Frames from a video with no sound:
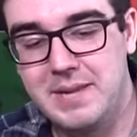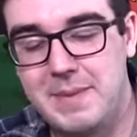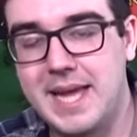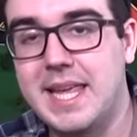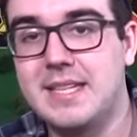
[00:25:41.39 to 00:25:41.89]

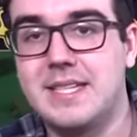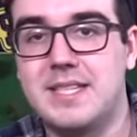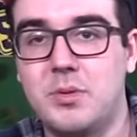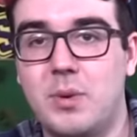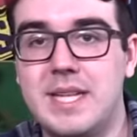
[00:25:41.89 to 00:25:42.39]
Matt
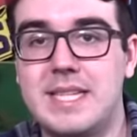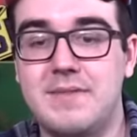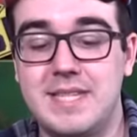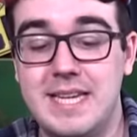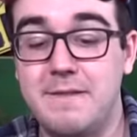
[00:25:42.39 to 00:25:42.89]
Kenseth's
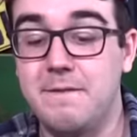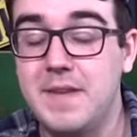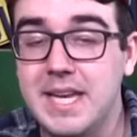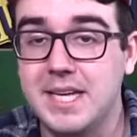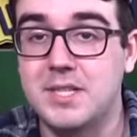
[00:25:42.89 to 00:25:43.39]
2017
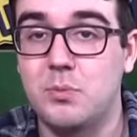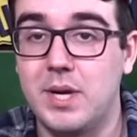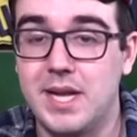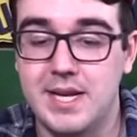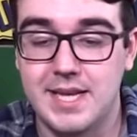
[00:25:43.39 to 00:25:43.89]
Phoenix
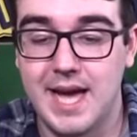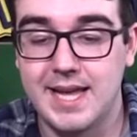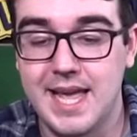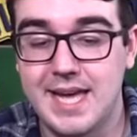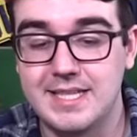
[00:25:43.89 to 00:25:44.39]
win
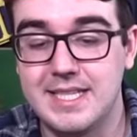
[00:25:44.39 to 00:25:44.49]
diecast.